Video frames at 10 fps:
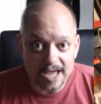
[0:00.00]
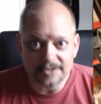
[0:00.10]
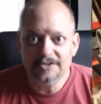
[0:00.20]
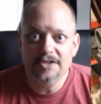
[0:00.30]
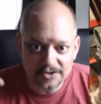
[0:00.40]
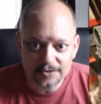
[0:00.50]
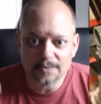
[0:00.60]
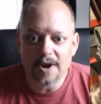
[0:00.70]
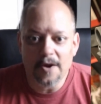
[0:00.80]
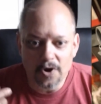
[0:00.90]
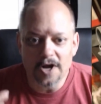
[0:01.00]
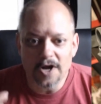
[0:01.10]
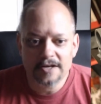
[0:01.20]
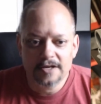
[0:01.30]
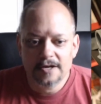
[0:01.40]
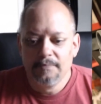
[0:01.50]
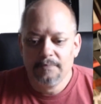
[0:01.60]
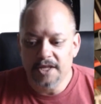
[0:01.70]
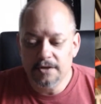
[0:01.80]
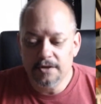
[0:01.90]
this is what I want.
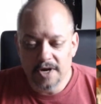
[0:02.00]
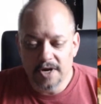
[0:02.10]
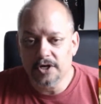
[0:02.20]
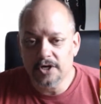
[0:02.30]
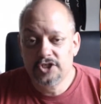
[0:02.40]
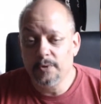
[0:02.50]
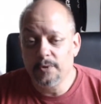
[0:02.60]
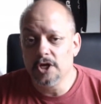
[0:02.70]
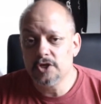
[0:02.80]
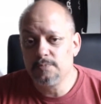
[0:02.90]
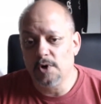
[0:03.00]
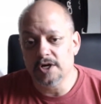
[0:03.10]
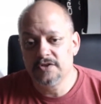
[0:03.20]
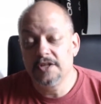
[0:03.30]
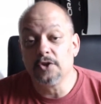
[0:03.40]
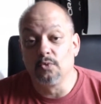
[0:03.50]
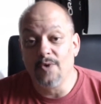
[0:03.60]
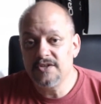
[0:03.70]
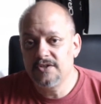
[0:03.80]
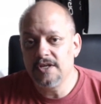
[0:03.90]
And then when I started showing those parts, then the
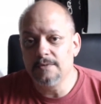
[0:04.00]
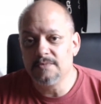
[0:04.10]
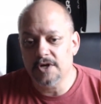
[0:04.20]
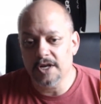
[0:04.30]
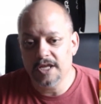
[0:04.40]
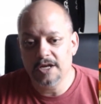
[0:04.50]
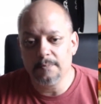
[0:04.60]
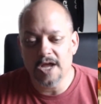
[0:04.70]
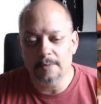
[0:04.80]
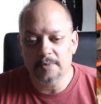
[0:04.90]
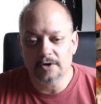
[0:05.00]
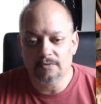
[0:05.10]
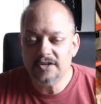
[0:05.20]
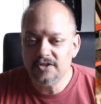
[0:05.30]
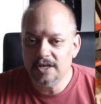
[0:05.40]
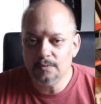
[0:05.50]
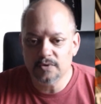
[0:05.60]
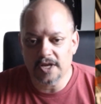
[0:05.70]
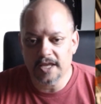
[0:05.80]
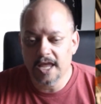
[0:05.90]
race team started hitting me up. And the race team was
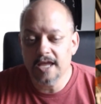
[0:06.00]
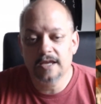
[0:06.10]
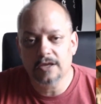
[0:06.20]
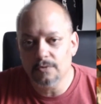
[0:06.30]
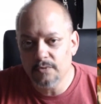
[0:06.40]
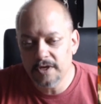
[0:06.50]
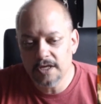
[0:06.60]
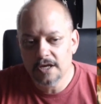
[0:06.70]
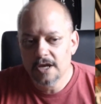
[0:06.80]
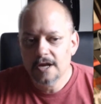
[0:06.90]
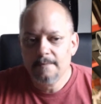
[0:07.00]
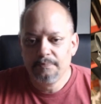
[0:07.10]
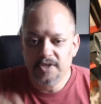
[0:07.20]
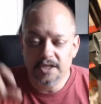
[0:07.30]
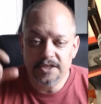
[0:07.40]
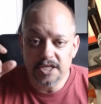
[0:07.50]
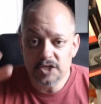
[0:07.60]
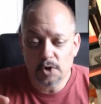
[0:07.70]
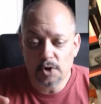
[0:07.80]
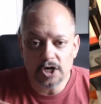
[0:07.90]
like, hey, can we get these
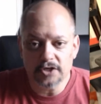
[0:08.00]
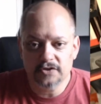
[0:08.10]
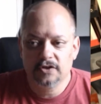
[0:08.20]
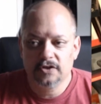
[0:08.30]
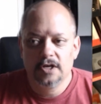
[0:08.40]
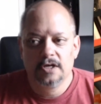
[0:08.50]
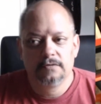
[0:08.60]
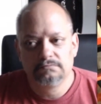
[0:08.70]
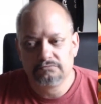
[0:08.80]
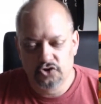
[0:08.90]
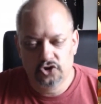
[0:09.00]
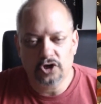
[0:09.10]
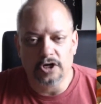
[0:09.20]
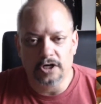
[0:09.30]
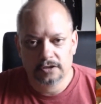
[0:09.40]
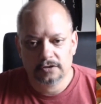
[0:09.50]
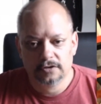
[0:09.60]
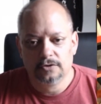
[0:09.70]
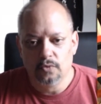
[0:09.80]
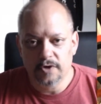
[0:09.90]
parts? Sure.
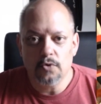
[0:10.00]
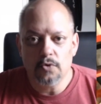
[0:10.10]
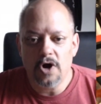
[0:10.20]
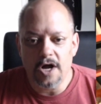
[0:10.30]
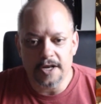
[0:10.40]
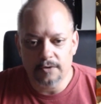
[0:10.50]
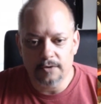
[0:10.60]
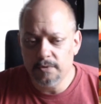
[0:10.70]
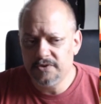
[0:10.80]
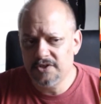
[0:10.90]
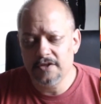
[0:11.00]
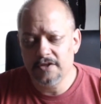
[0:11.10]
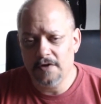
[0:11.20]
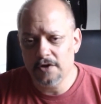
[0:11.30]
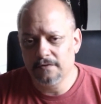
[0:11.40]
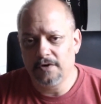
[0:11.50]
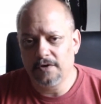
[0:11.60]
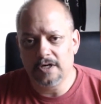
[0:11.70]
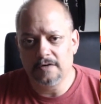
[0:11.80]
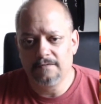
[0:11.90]
What do you want? And we would sit on the phone
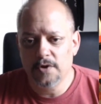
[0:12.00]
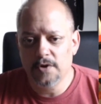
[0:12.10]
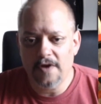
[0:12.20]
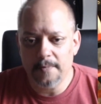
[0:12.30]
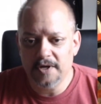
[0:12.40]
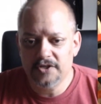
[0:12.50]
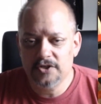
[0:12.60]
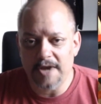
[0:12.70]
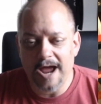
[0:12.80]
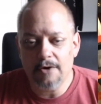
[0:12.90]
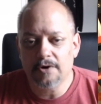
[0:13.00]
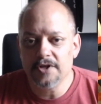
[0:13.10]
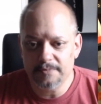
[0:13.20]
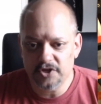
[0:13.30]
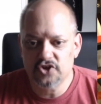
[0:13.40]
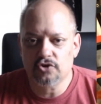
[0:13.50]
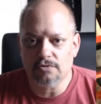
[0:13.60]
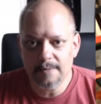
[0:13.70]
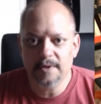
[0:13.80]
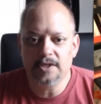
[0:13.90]
for 45 minutes to an hour, them
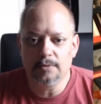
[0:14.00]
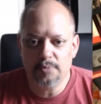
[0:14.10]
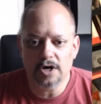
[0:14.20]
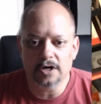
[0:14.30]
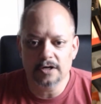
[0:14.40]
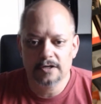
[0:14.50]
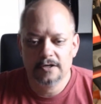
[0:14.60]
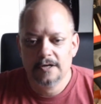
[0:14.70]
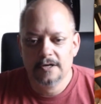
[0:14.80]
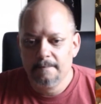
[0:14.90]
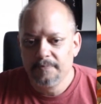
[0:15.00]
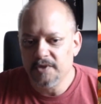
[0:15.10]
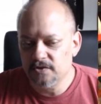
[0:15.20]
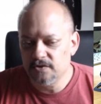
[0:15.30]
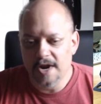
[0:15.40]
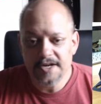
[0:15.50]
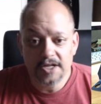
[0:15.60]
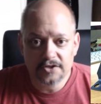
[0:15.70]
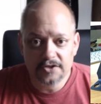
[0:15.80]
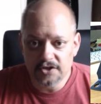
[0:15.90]
describing the part. This is
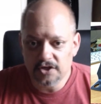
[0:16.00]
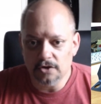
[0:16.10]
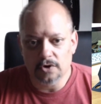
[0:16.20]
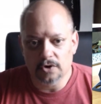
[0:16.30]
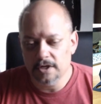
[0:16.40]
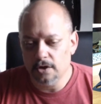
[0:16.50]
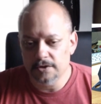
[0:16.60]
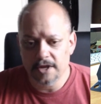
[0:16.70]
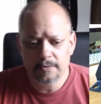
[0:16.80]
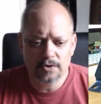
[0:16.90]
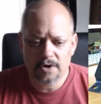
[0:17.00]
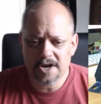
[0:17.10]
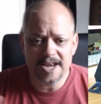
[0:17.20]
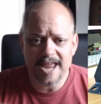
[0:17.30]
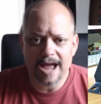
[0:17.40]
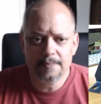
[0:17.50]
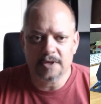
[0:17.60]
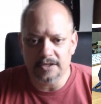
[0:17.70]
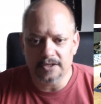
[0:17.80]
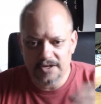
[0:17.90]
needed to do. Or they would do it on the napkin
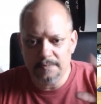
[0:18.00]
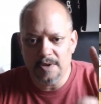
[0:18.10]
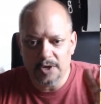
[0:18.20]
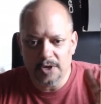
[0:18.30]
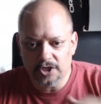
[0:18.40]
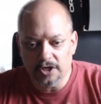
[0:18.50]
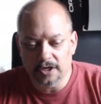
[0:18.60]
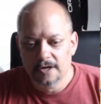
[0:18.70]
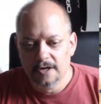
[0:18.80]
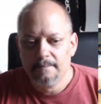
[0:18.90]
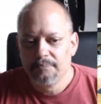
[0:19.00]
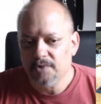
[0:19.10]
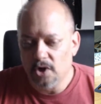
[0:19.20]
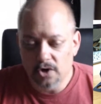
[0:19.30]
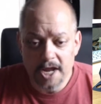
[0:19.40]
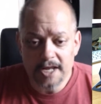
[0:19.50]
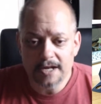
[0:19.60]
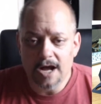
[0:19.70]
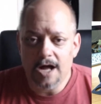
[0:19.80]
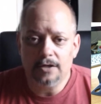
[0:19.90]
and send me a picture. All right,
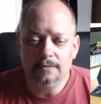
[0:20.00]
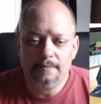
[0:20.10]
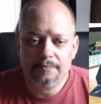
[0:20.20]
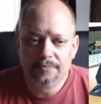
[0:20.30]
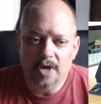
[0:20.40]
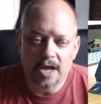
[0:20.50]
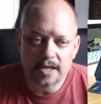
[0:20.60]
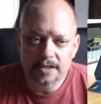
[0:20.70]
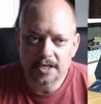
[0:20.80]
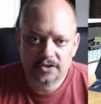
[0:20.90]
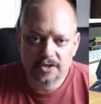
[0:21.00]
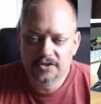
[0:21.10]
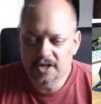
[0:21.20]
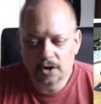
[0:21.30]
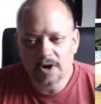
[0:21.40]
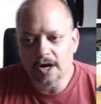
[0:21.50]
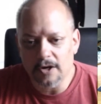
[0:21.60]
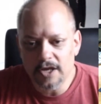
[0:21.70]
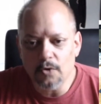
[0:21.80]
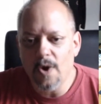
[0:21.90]
that's kind of where
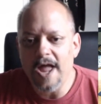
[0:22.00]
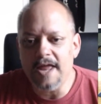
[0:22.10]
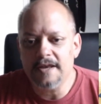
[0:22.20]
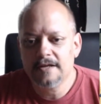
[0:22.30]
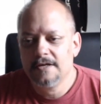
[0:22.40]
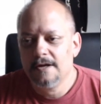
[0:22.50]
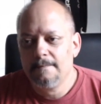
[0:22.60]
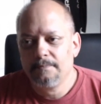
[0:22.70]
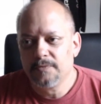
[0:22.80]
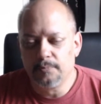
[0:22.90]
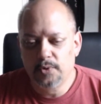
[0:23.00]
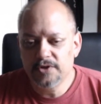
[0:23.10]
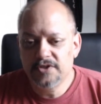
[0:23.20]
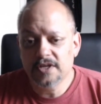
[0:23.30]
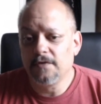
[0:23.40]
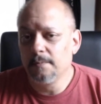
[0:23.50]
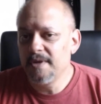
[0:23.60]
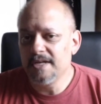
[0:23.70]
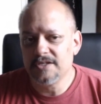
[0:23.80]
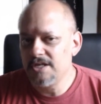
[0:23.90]
it went. The printing for me
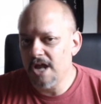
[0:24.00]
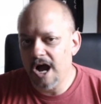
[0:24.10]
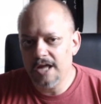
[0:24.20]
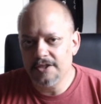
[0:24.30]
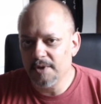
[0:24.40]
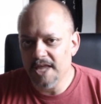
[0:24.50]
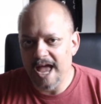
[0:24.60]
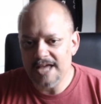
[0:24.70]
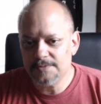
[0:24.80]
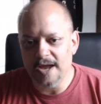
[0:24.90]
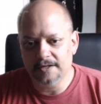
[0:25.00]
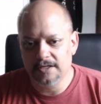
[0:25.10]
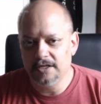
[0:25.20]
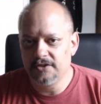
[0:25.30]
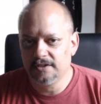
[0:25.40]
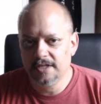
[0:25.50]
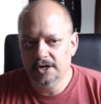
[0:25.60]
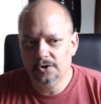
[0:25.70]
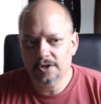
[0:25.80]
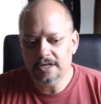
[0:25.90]
is not the big aspect. It's
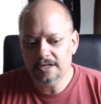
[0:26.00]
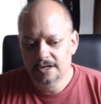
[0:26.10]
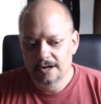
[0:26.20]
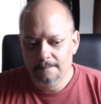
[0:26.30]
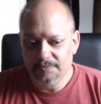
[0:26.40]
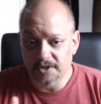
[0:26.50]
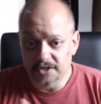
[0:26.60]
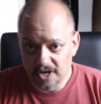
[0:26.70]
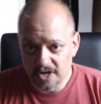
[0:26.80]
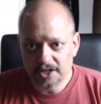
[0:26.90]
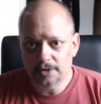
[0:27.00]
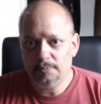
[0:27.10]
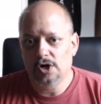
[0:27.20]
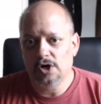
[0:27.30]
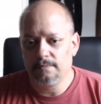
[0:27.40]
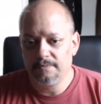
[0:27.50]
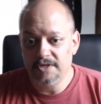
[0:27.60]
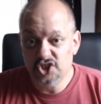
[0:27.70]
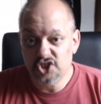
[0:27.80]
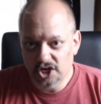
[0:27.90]
literally the design of the part, the
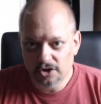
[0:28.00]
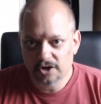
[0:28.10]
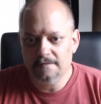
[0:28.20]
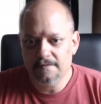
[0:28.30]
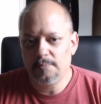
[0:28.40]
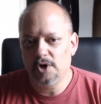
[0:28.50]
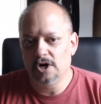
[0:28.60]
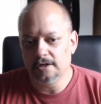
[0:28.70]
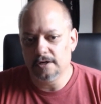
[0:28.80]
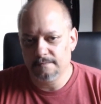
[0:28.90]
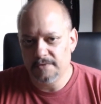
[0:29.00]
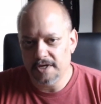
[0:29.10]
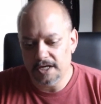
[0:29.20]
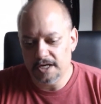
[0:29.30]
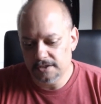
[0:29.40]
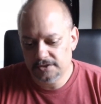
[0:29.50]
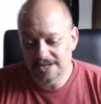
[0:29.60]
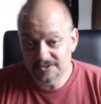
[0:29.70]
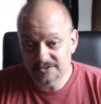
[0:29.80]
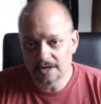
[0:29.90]
engineering of the part, the
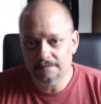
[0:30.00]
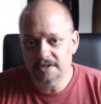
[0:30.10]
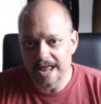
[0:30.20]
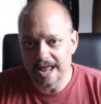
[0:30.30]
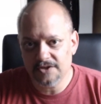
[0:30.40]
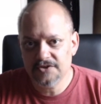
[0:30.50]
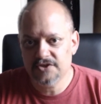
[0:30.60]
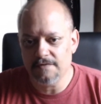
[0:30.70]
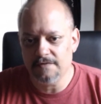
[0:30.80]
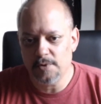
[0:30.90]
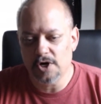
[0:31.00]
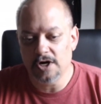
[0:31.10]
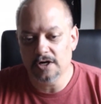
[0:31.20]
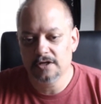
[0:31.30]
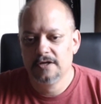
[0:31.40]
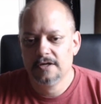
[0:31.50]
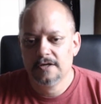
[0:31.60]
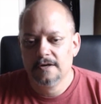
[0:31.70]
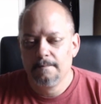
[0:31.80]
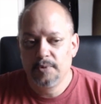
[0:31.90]
testing of the analysis of the part,
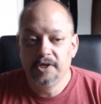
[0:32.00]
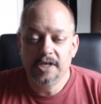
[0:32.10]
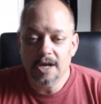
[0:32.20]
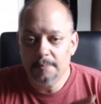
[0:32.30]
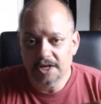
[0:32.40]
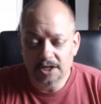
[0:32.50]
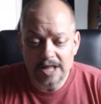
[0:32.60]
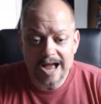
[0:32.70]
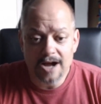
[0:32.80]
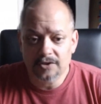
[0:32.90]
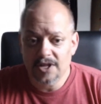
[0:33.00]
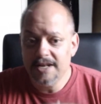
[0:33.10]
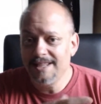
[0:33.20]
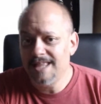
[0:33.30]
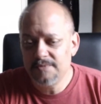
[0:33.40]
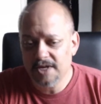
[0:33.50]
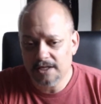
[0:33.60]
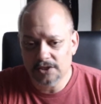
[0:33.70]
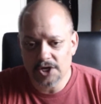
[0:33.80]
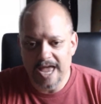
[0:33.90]
putting it up in the cloud, letting them take a
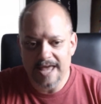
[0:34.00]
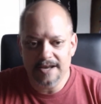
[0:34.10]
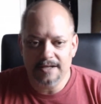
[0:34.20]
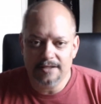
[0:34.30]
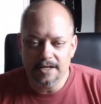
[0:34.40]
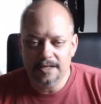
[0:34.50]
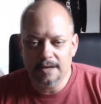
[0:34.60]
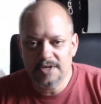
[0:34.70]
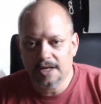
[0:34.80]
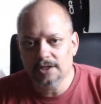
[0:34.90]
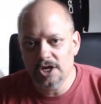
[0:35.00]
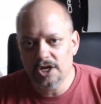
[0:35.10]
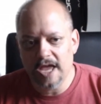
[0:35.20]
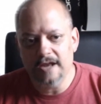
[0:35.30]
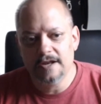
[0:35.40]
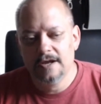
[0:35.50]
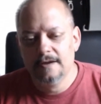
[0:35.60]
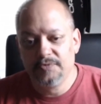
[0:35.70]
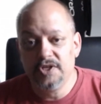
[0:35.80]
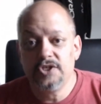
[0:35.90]
look at it, letting them take a look at
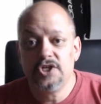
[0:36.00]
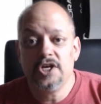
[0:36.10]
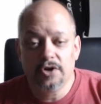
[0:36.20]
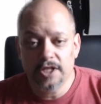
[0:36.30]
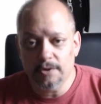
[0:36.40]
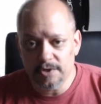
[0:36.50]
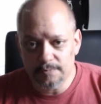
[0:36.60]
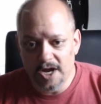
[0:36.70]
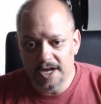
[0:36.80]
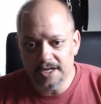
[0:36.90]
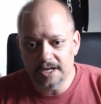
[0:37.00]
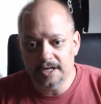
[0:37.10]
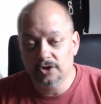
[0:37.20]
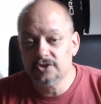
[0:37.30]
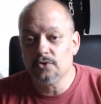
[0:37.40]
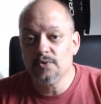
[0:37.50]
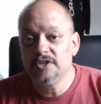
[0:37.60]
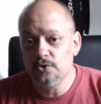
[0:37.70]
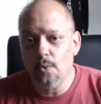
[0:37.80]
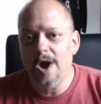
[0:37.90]
the engineering that was behind it. Here's the reasons
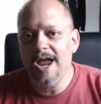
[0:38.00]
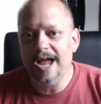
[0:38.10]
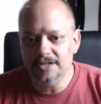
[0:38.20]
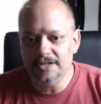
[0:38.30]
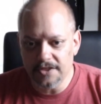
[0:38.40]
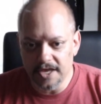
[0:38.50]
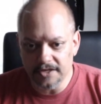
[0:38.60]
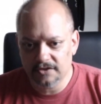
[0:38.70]
why I did this.